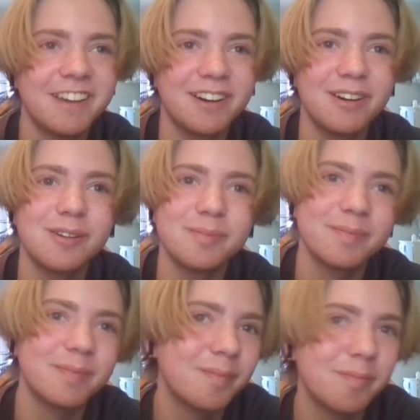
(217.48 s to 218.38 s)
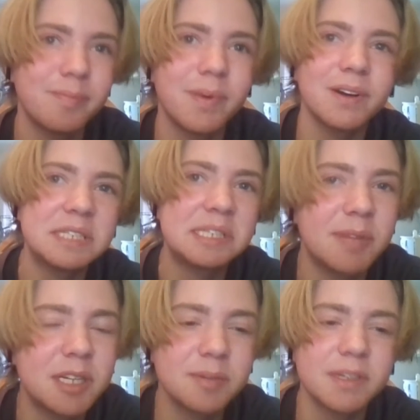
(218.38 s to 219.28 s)
but it's
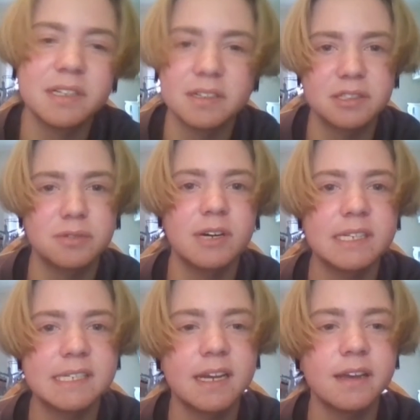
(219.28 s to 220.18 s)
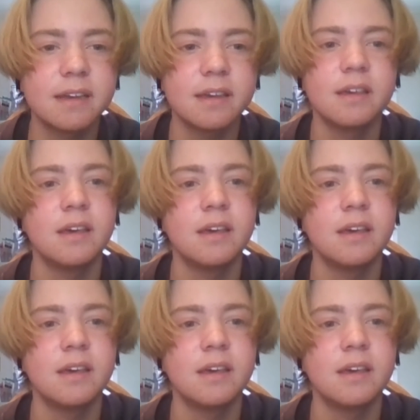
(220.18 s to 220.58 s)
meant to be done twice a day.